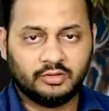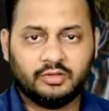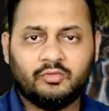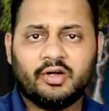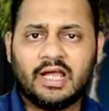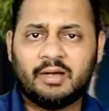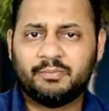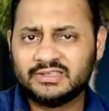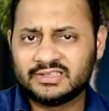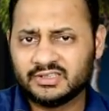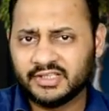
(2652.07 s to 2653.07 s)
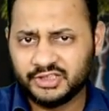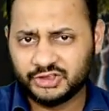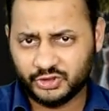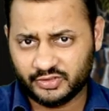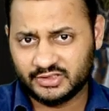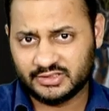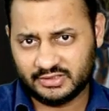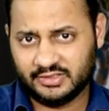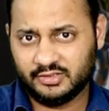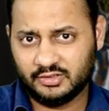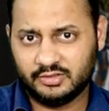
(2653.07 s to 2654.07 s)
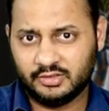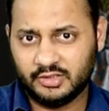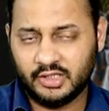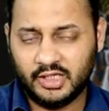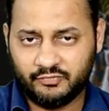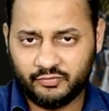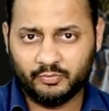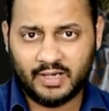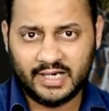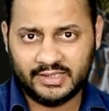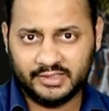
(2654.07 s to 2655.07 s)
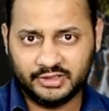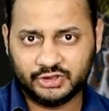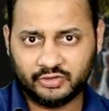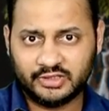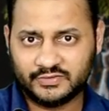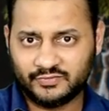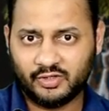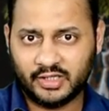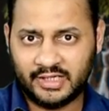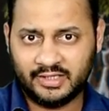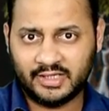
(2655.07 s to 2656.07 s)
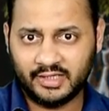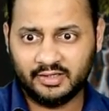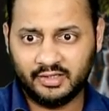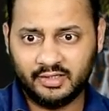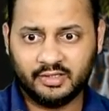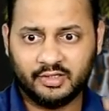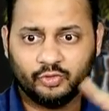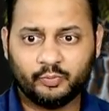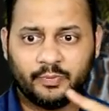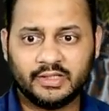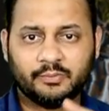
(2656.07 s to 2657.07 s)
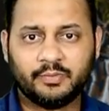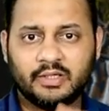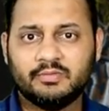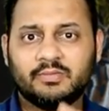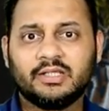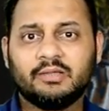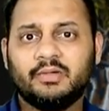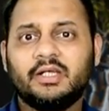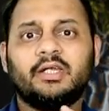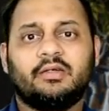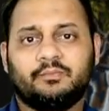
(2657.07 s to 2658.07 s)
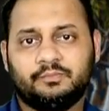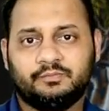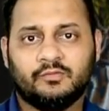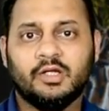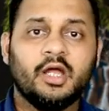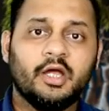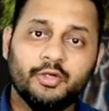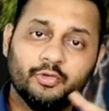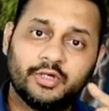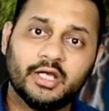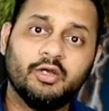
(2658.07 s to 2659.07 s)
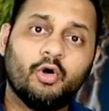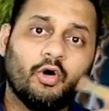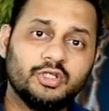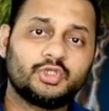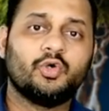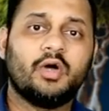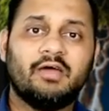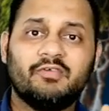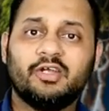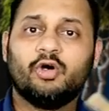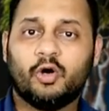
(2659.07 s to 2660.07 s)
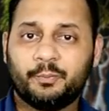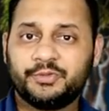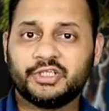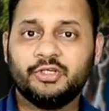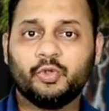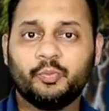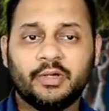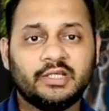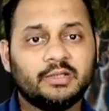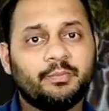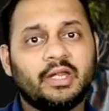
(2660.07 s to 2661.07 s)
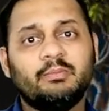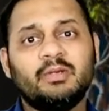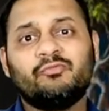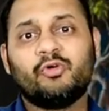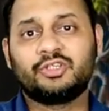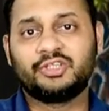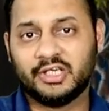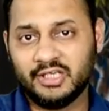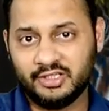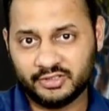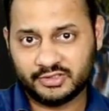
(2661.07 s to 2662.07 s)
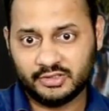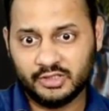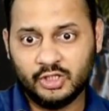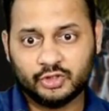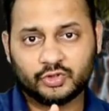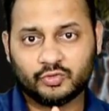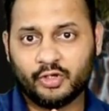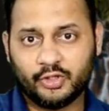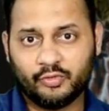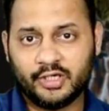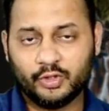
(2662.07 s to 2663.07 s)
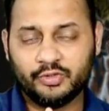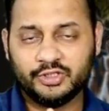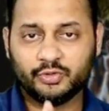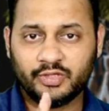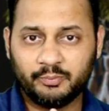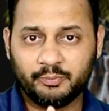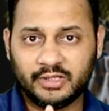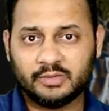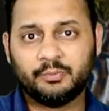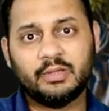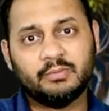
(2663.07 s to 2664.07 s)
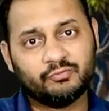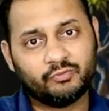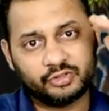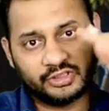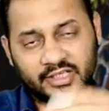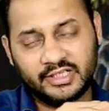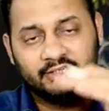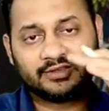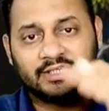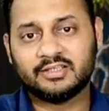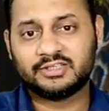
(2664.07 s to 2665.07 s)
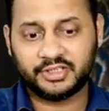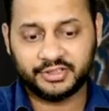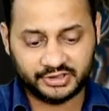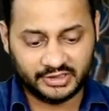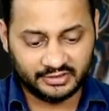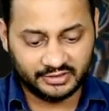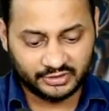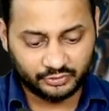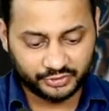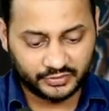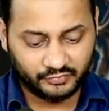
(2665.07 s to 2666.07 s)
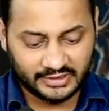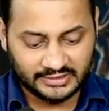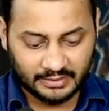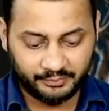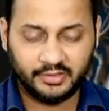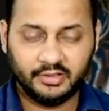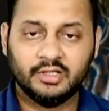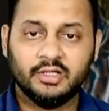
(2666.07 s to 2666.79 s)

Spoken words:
What happens in the insurance? If you buy an insurance for entire year, you pay the premium at the beginning. You can also have an option to pay the premium for 3 years. So what you can do is you can pay the premium for 3 years at a stretch. In this question, what has happened?